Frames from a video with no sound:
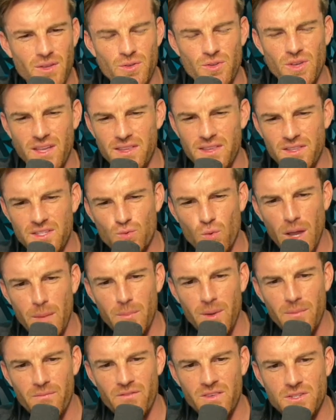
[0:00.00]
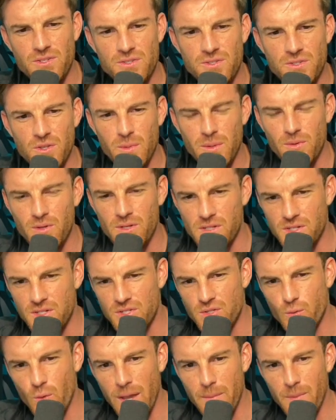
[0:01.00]
uh, you get the swipe up feature so people can
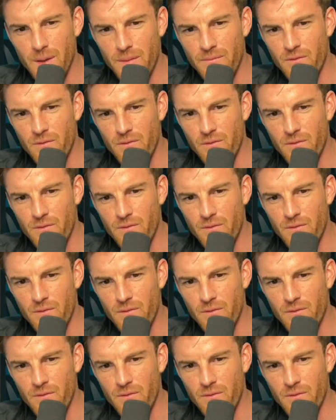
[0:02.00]
just swipe